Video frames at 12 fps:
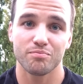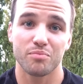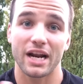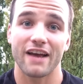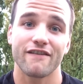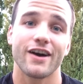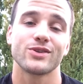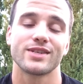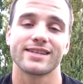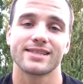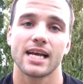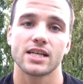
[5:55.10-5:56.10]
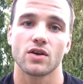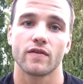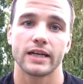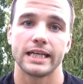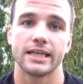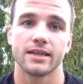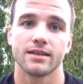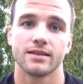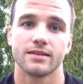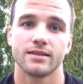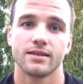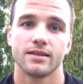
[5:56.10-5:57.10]
But I found success over here.
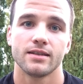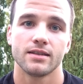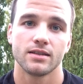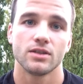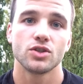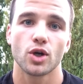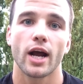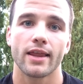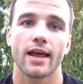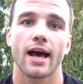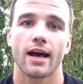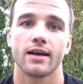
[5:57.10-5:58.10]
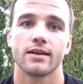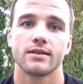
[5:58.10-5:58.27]
Try that.